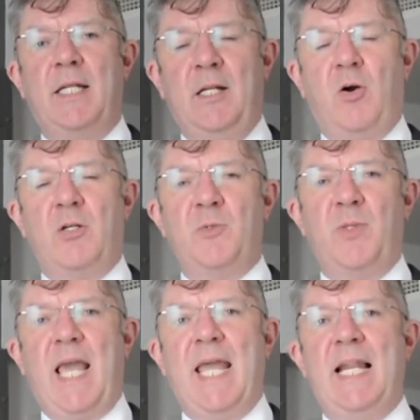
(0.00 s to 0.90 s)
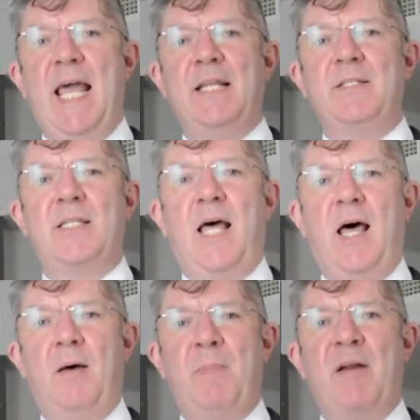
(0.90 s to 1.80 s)
in accordance with guidelines,
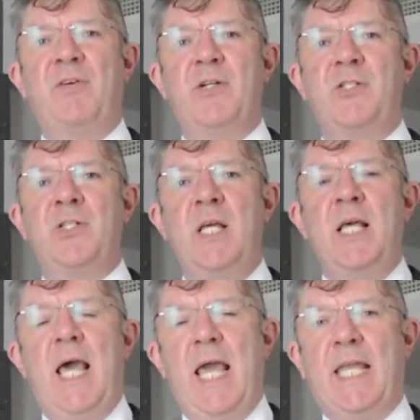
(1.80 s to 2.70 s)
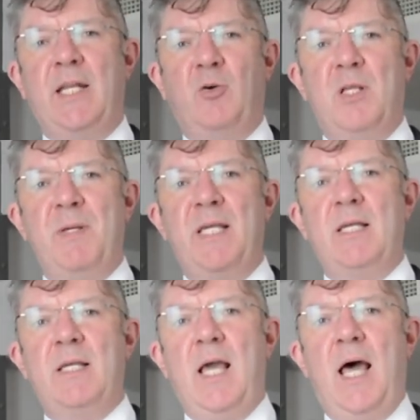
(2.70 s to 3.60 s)
beverage can only
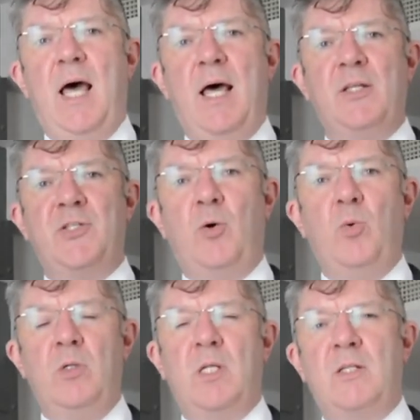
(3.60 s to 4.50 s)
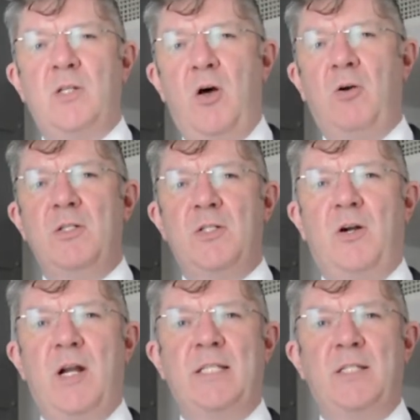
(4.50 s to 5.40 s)
be sold as long as
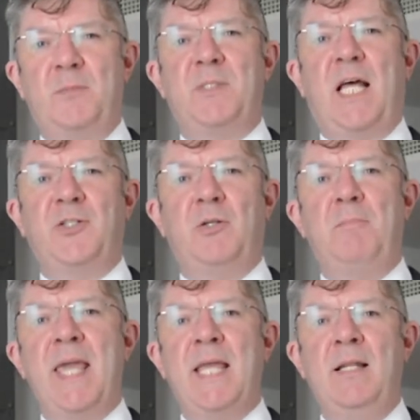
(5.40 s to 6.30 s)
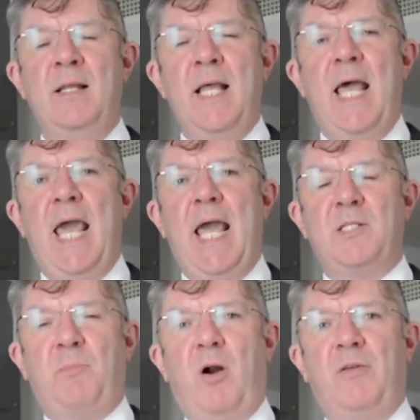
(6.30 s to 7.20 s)
there is a substantial meal
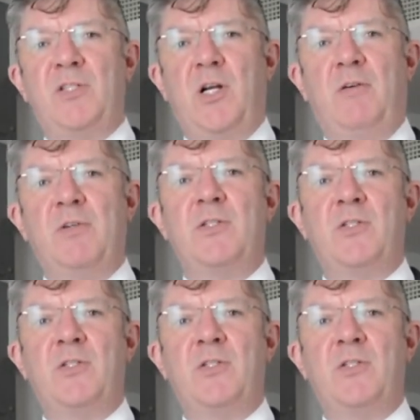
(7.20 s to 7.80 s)
as part of service.